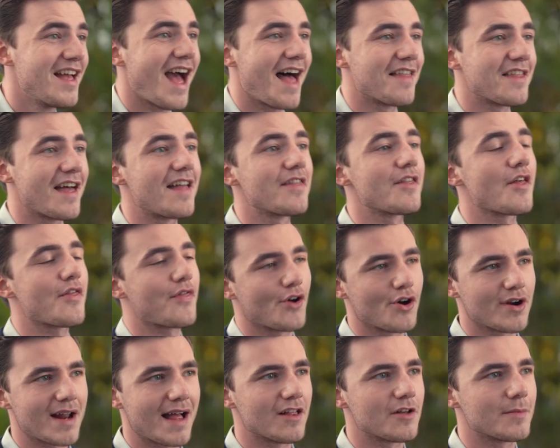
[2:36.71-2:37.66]
And then the
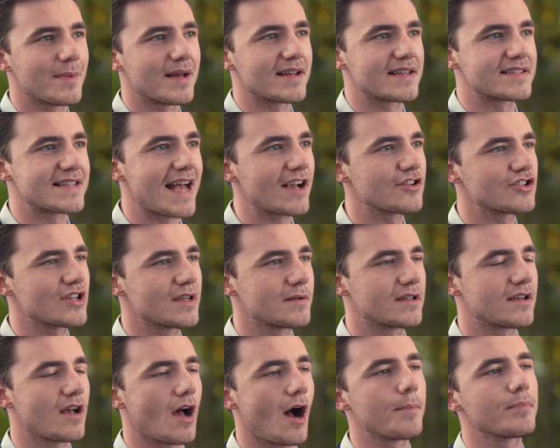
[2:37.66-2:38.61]
third element is actually
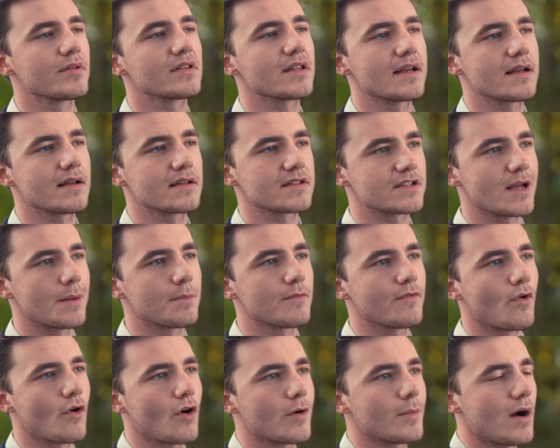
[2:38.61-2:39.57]
coupling some
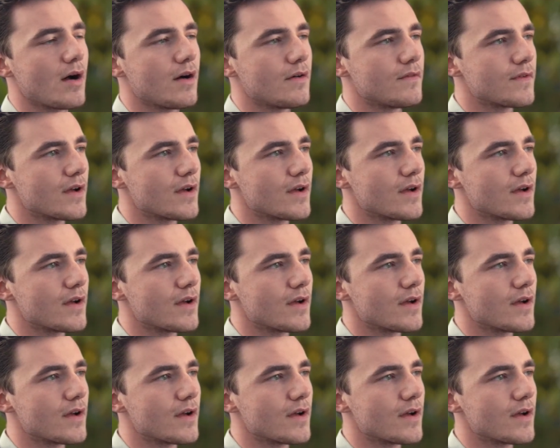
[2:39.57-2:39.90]
form of